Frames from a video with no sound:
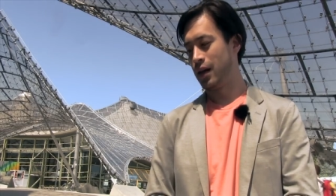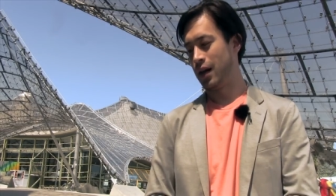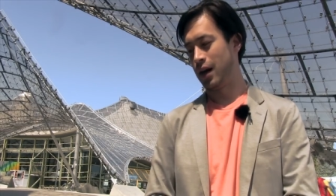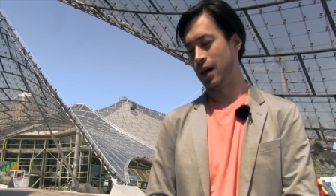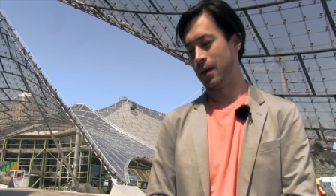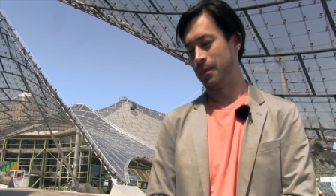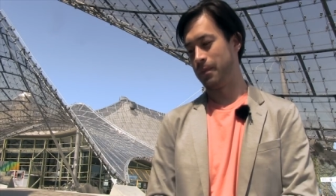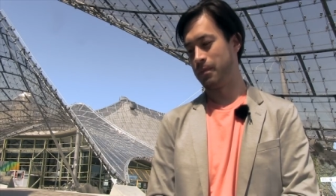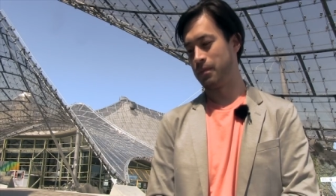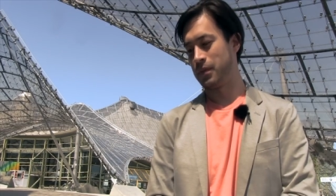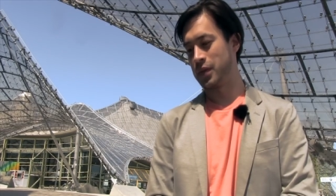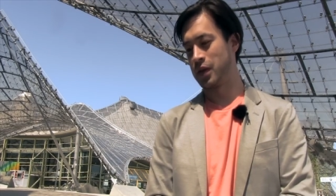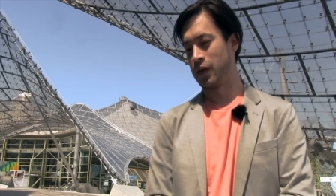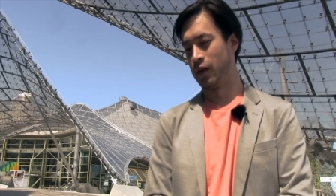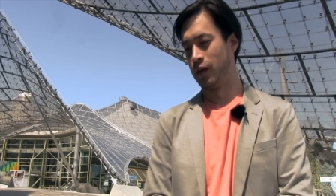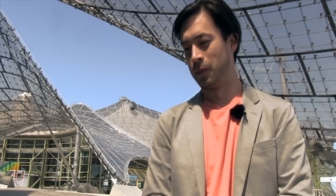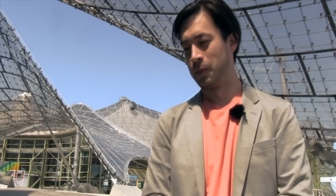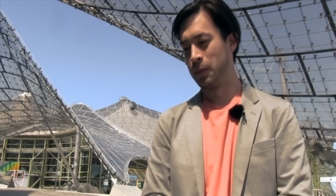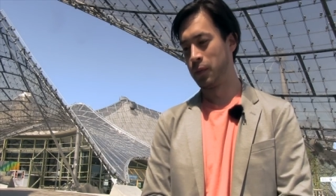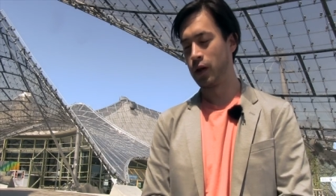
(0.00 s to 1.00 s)
Um,
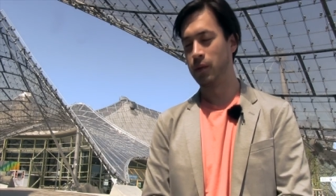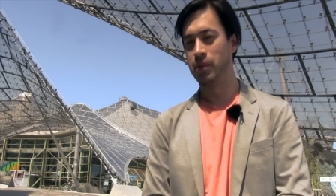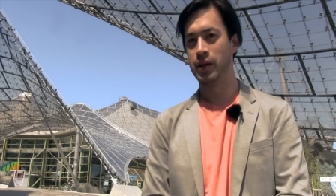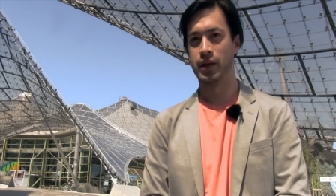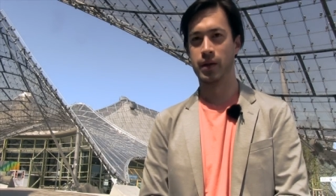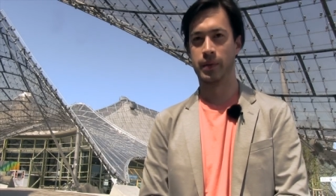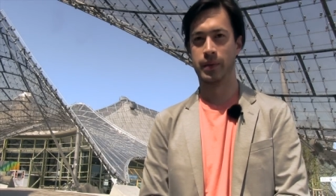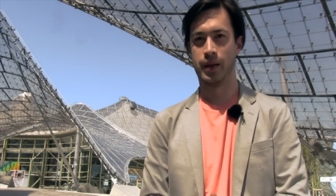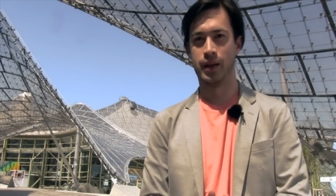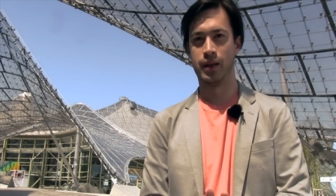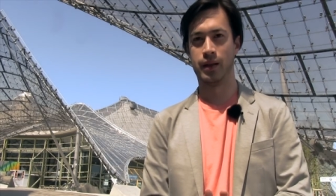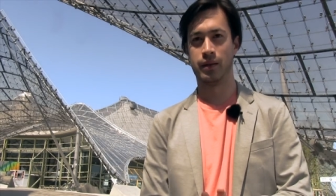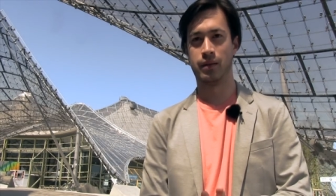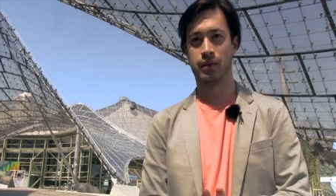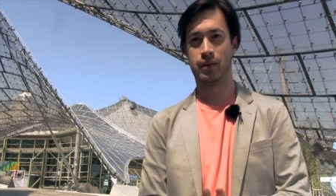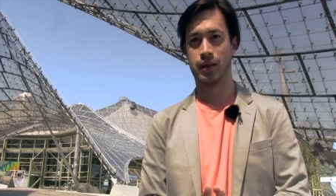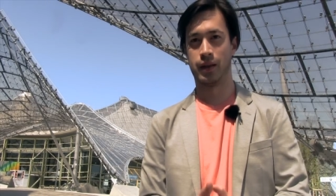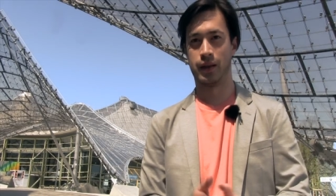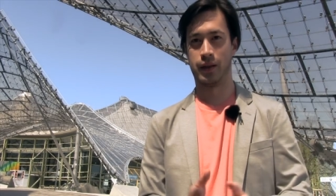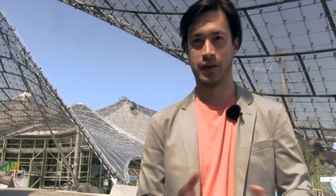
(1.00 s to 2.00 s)
so probably the world
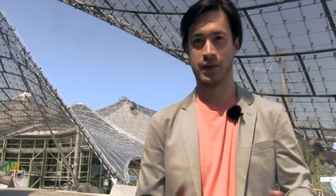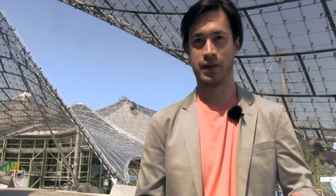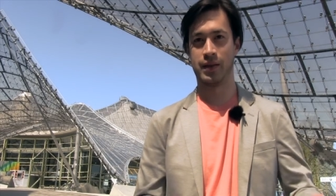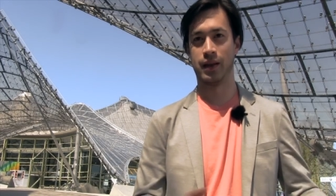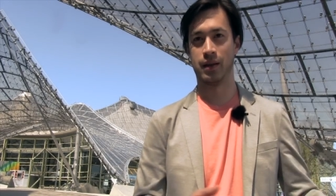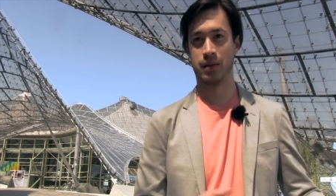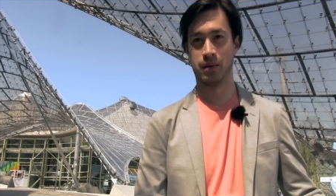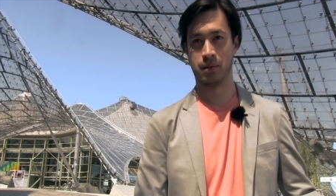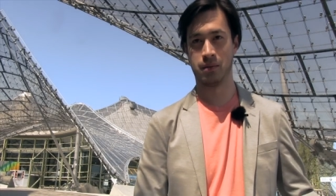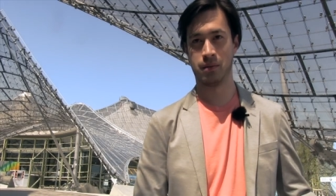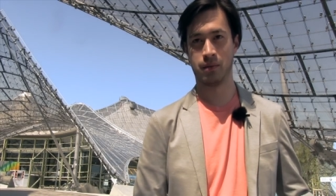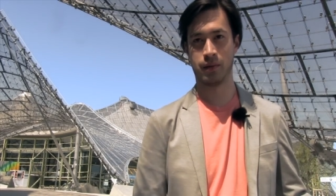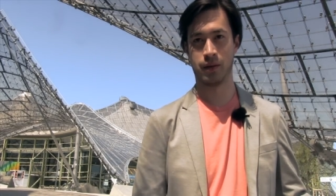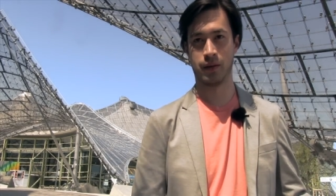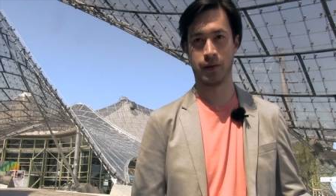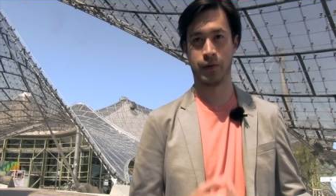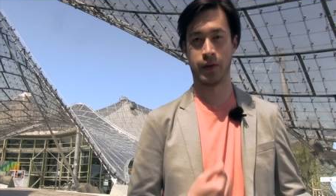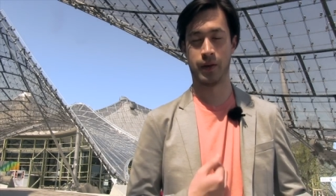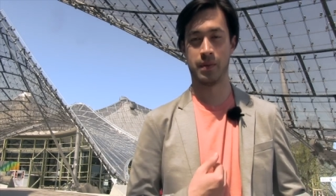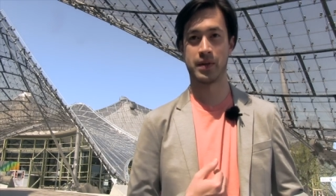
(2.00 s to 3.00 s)
that you see in
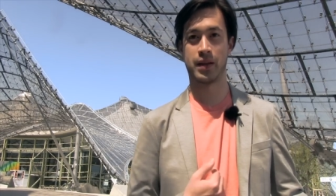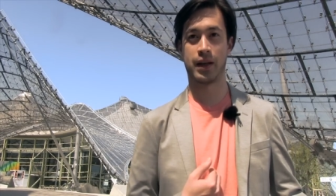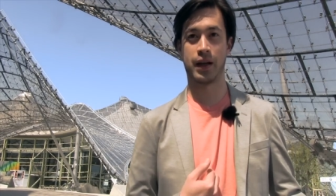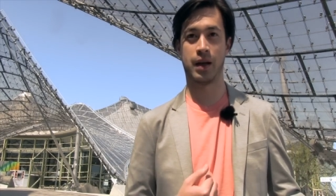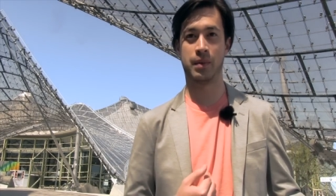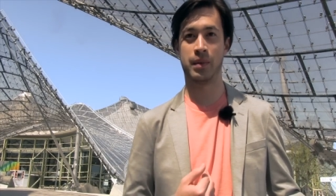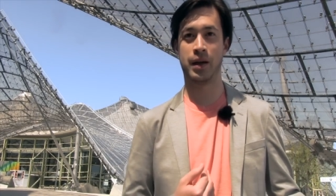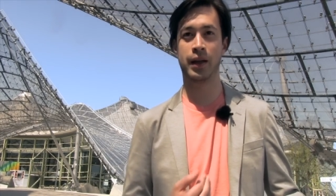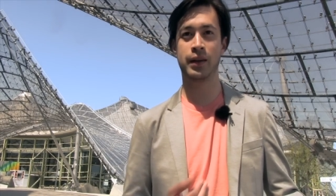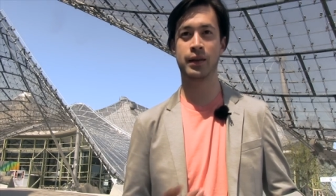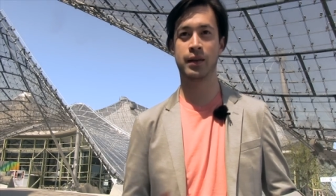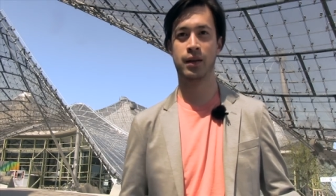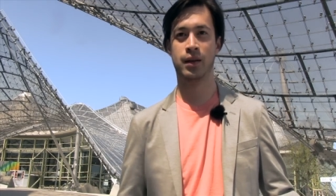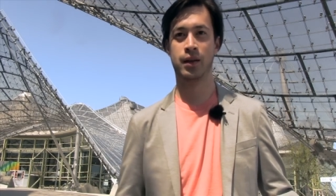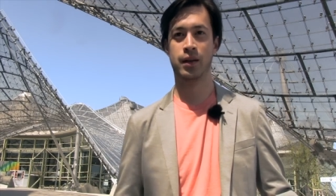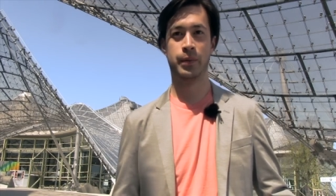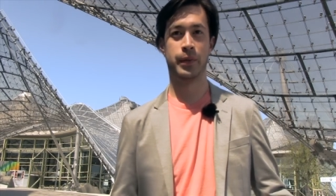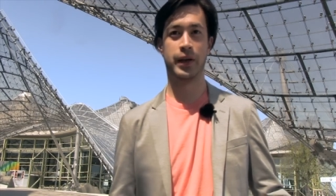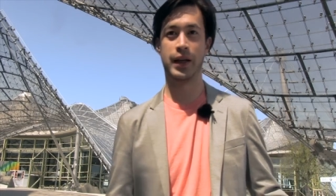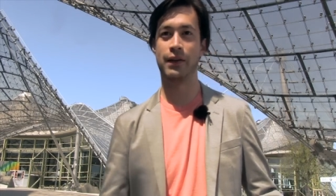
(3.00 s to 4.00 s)
the films that I made,
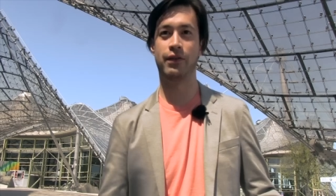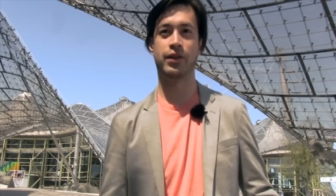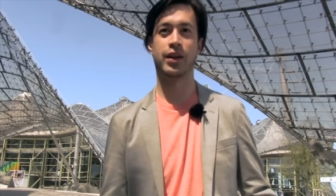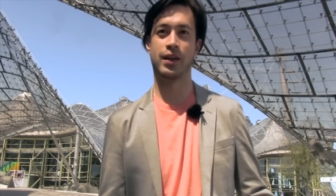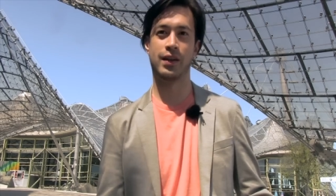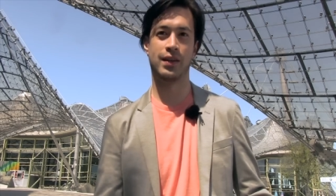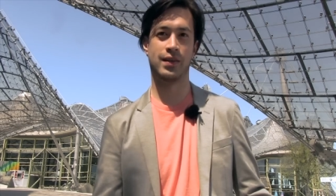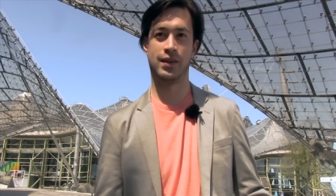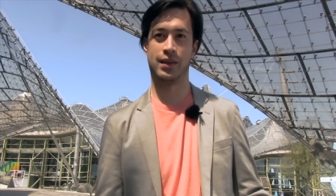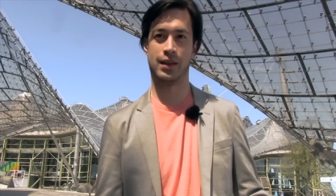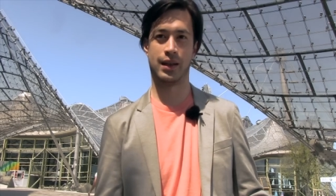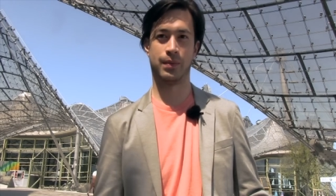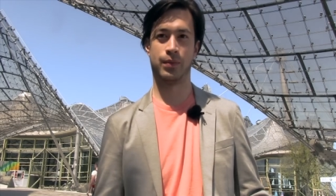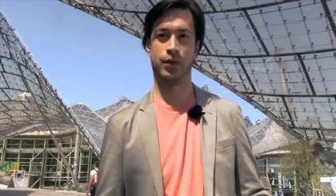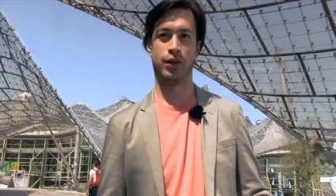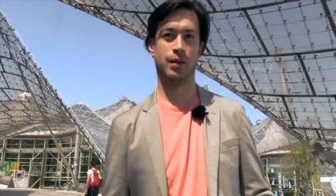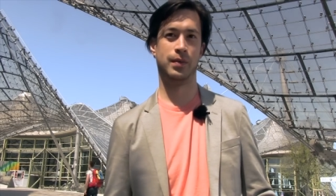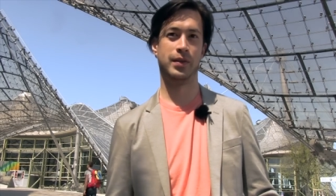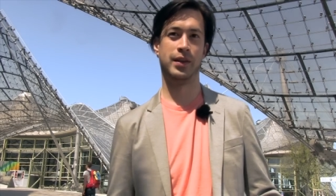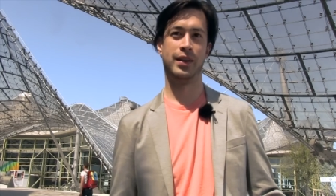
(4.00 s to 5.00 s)
we're never going to see that
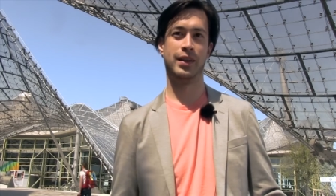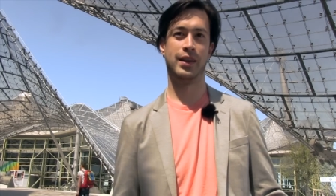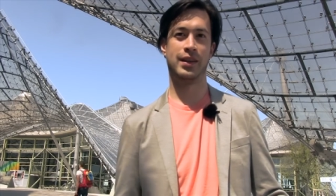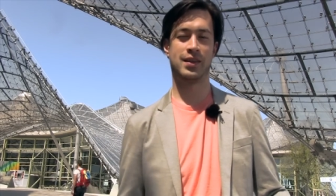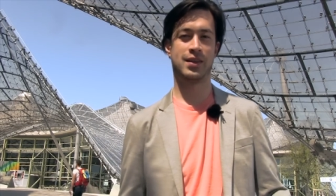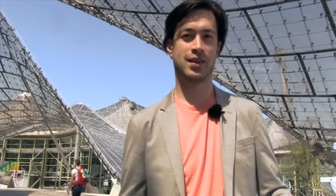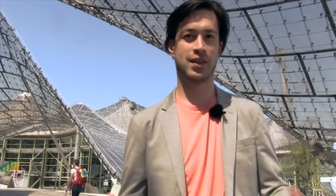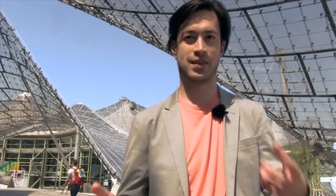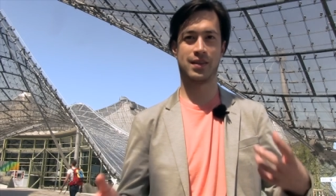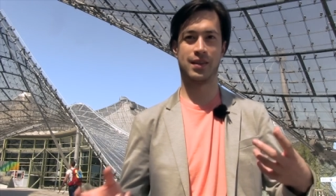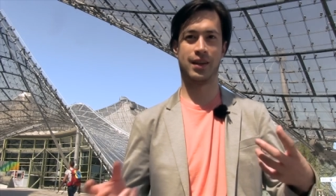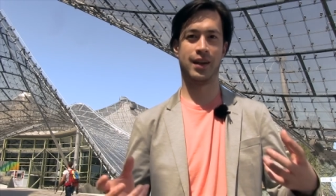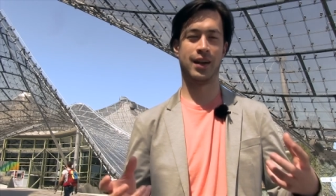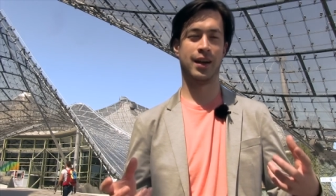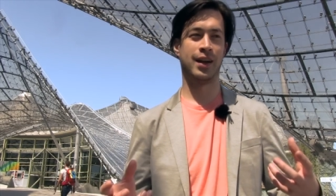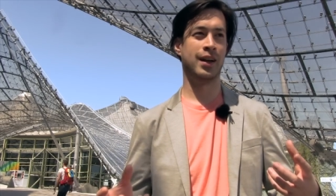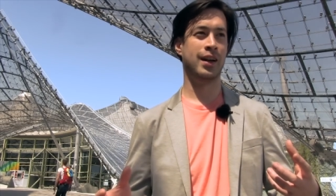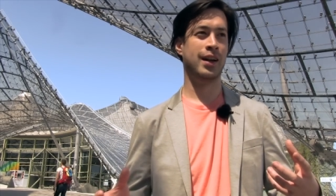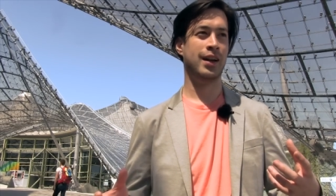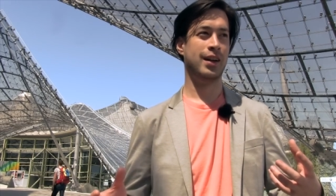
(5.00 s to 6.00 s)
probably. It's just
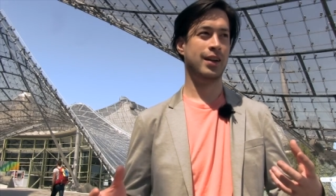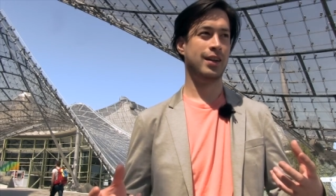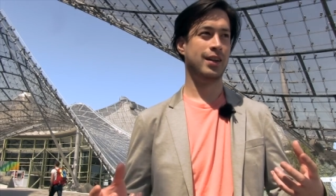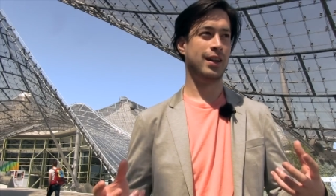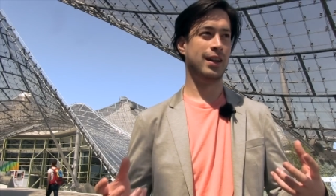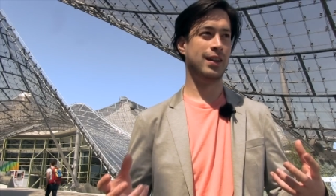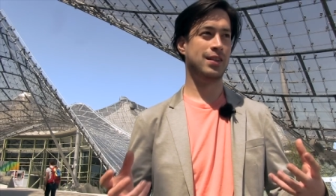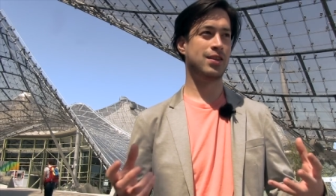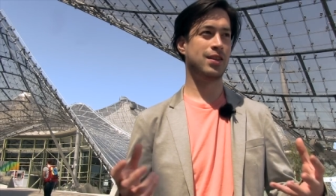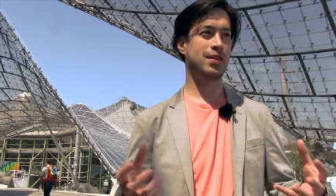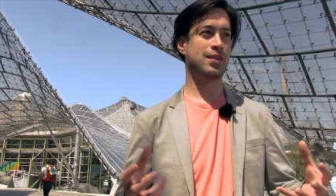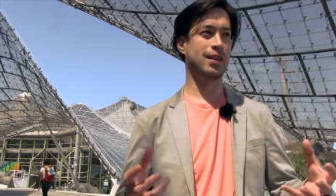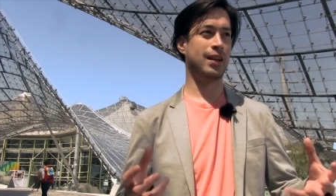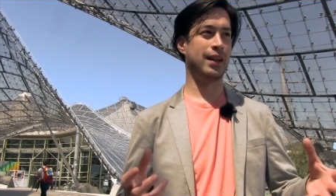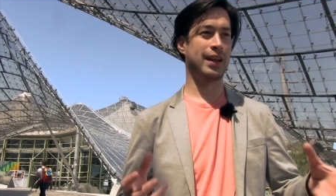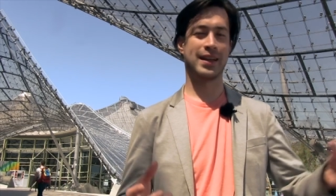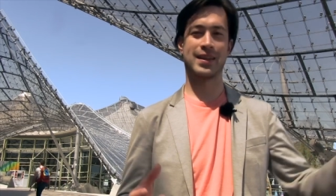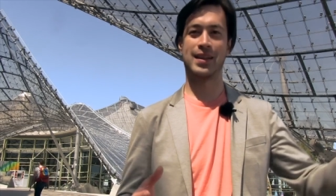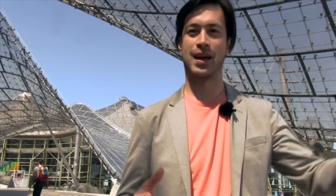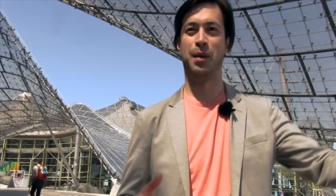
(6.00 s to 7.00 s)
a, it's just
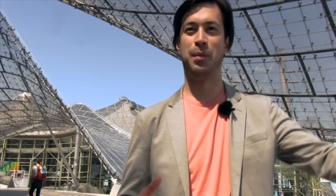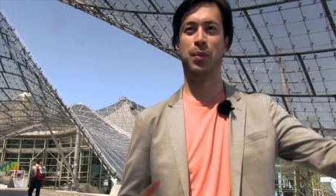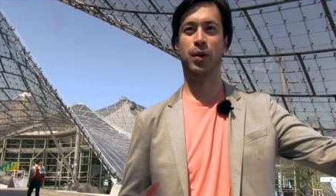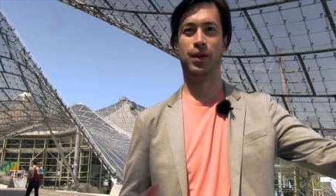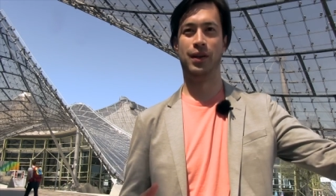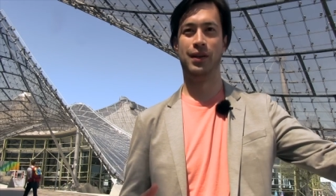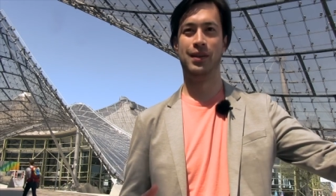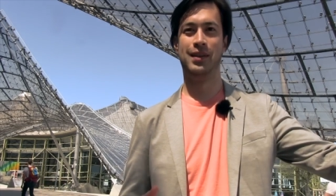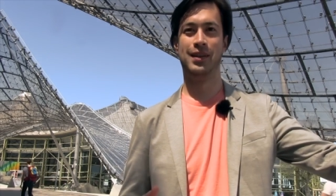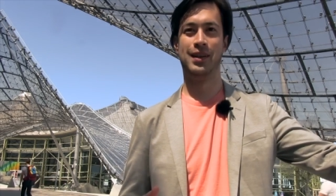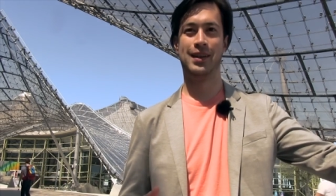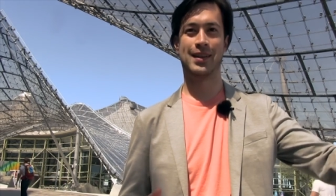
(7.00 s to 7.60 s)
an example.